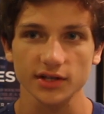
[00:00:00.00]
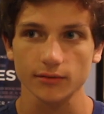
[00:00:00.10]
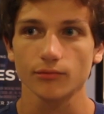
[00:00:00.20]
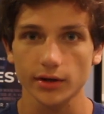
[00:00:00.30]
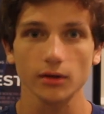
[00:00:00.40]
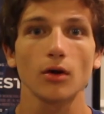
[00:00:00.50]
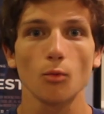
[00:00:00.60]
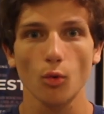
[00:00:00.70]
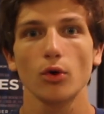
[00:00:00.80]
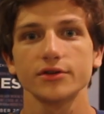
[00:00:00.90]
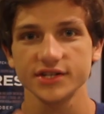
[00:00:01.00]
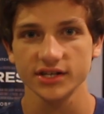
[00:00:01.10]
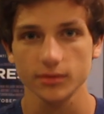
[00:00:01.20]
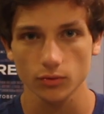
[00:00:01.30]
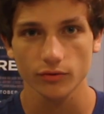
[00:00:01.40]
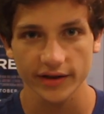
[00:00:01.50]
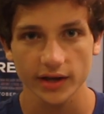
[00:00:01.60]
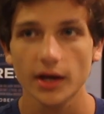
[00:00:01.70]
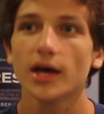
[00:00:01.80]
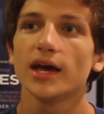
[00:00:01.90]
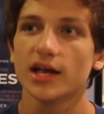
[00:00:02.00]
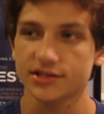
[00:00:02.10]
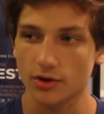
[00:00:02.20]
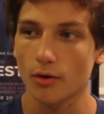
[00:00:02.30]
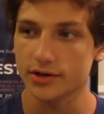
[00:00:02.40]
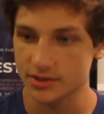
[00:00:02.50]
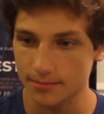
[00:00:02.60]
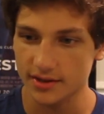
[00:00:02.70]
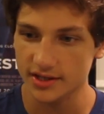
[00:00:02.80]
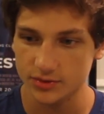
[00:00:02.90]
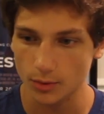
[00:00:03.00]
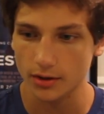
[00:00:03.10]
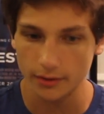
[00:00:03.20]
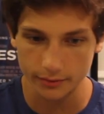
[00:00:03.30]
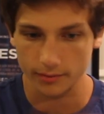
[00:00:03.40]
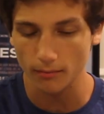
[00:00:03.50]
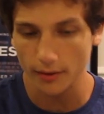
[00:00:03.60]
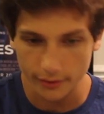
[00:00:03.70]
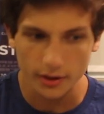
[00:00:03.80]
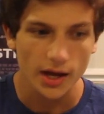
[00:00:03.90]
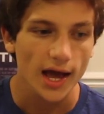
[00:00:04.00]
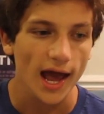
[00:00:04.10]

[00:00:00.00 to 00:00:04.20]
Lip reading: like, real award season movie is going to be this one, other than Mother.